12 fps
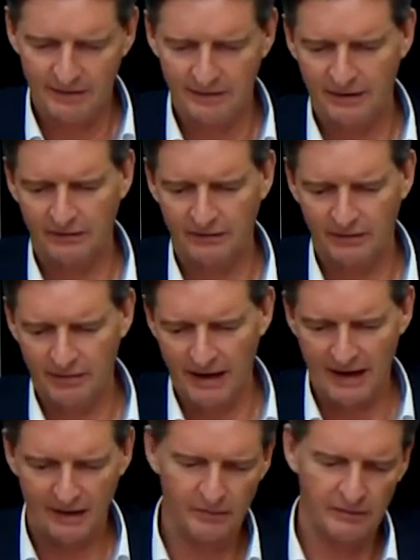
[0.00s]
in this
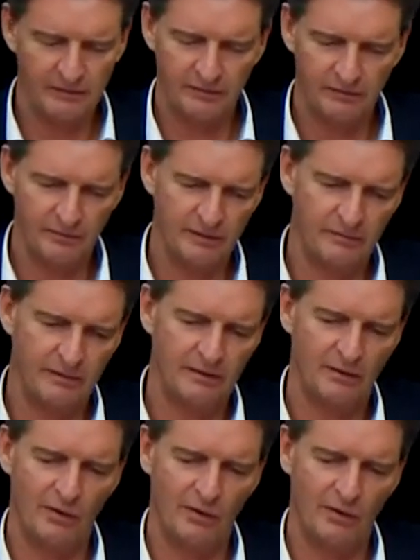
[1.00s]
environment. Also we